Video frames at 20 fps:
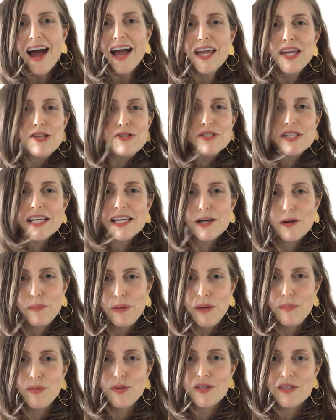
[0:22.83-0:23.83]
I used to hear
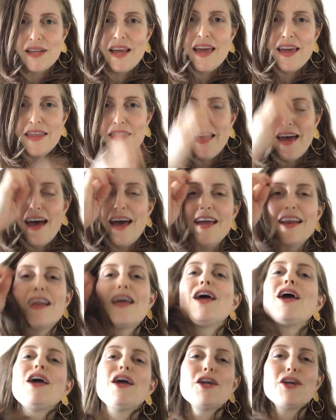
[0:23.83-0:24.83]
people say that
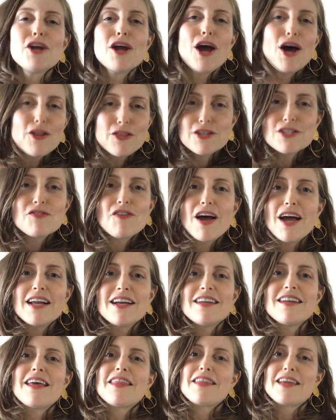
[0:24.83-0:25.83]
your health is
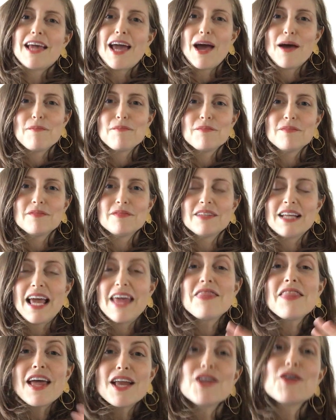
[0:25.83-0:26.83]
fine and nothing happens,
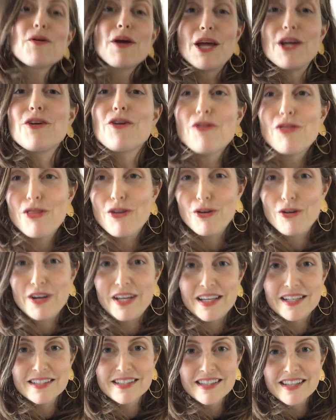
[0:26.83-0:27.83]
and then you hit your
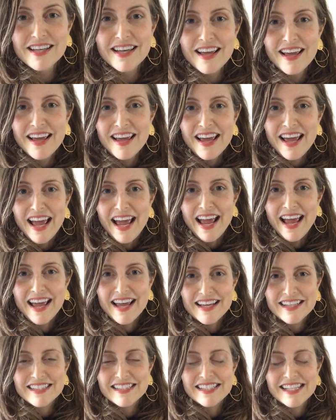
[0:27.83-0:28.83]
30s
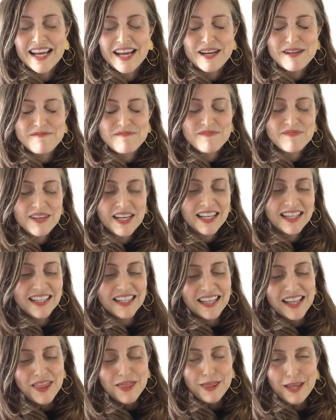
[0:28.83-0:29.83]
and
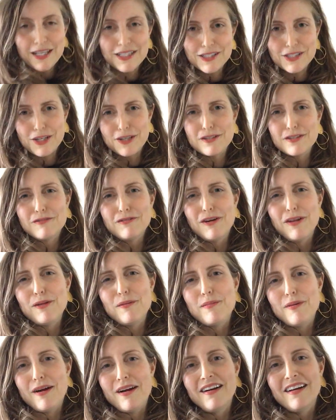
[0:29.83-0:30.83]
things start to
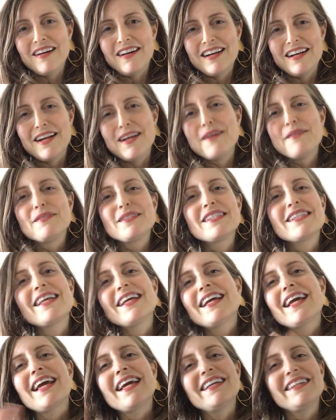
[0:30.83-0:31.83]
fall apart. And I was
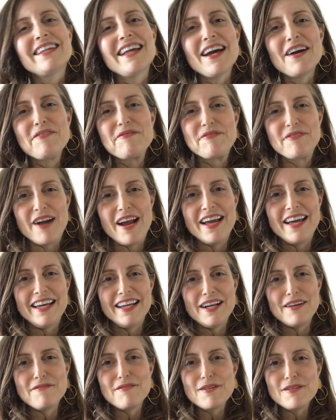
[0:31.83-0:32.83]
like, yeah,
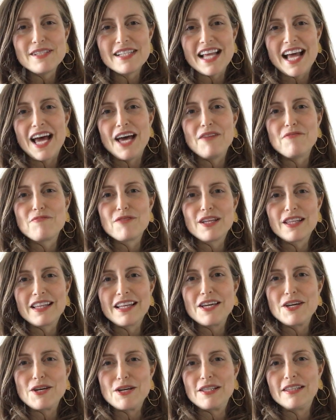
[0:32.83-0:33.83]
right. I've always had
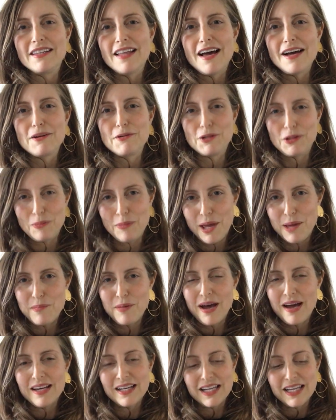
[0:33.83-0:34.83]
really good luck with my
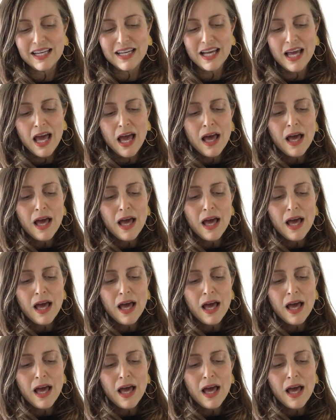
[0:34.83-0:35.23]
body.